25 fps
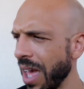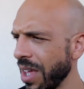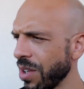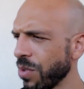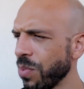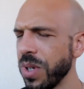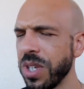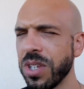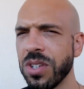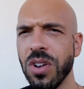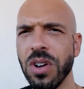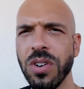
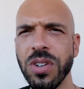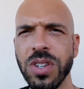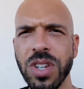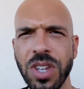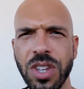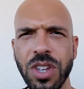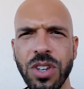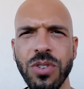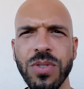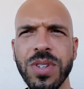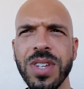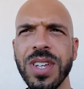as we start to
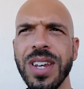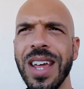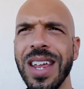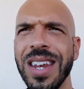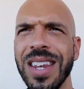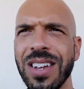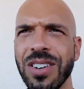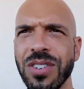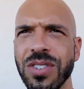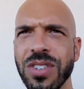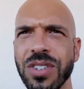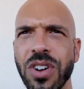use it,
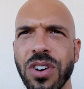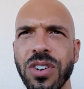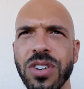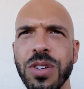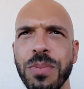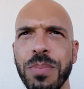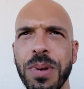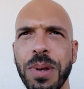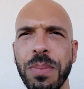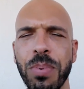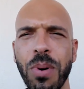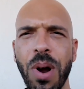and there start
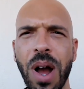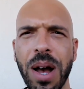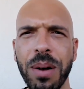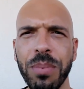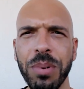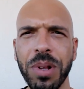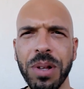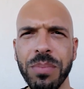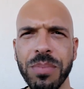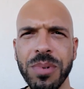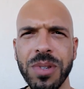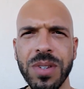to be
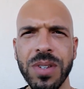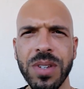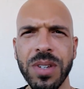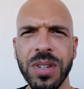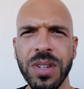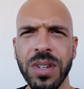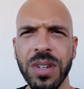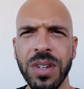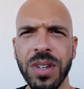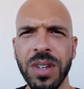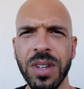problems.